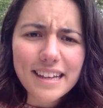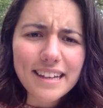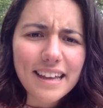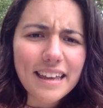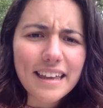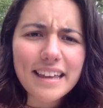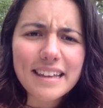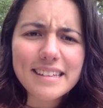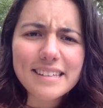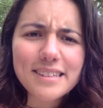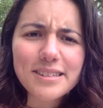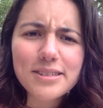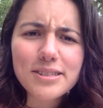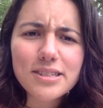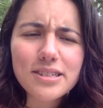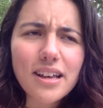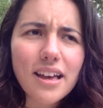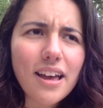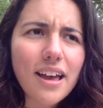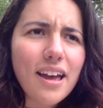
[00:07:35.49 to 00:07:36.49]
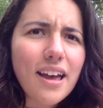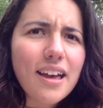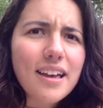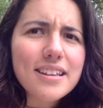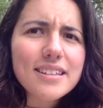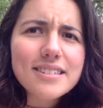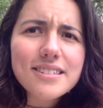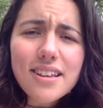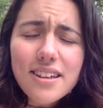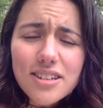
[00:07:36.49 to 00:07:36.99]
Like, it's
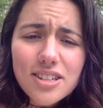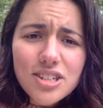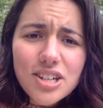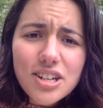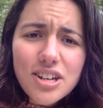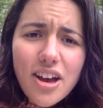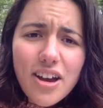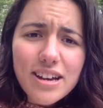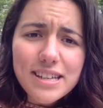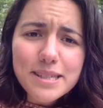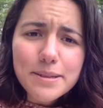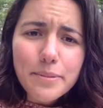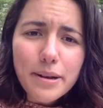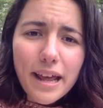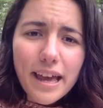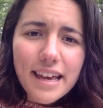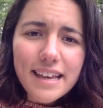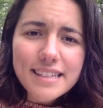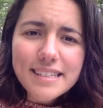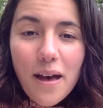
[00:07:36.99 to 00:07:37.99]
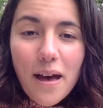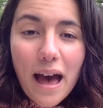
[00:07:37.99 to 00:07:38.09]
such a nice place.